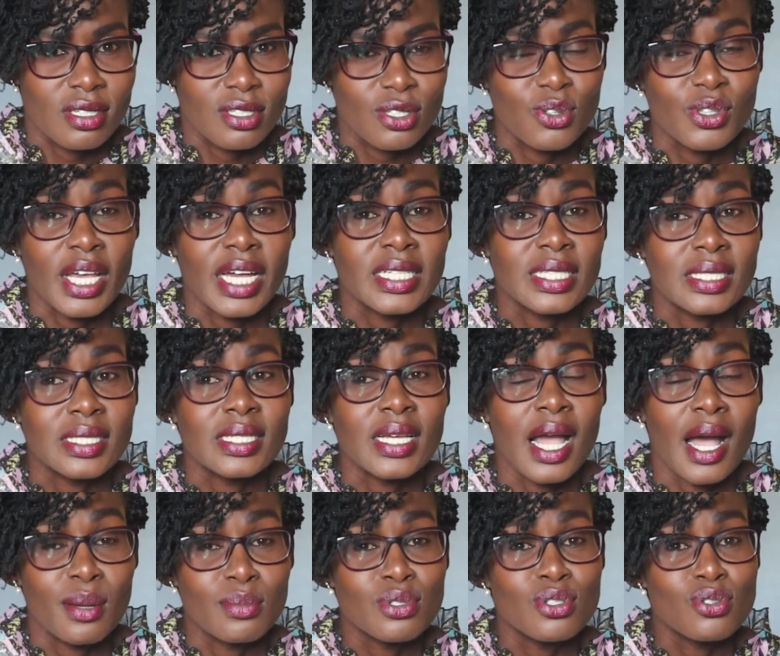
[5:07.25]
so that it
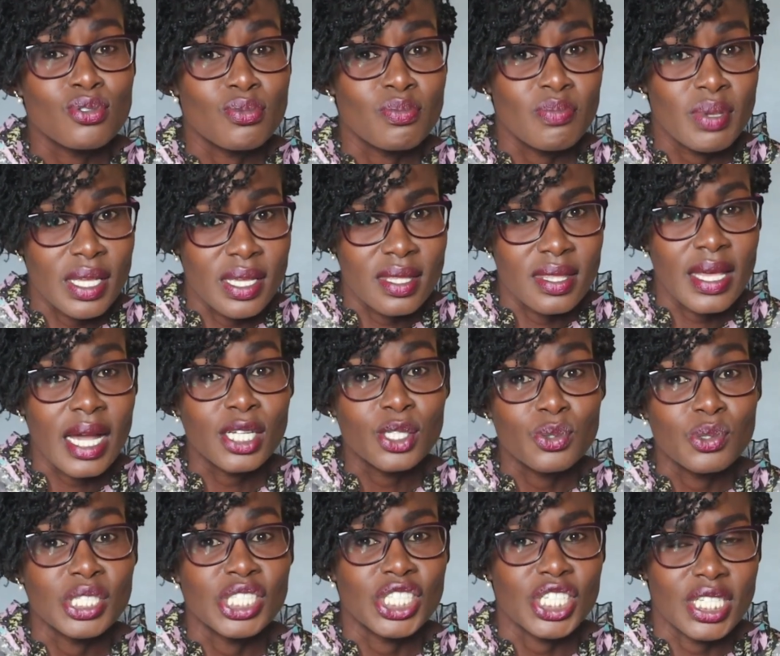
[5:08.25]
comes to be that
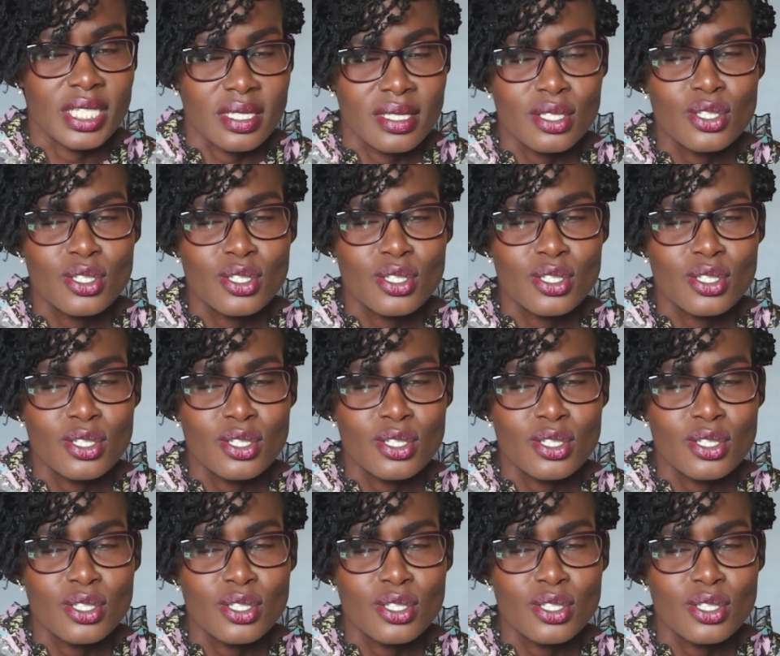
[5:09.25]
which is.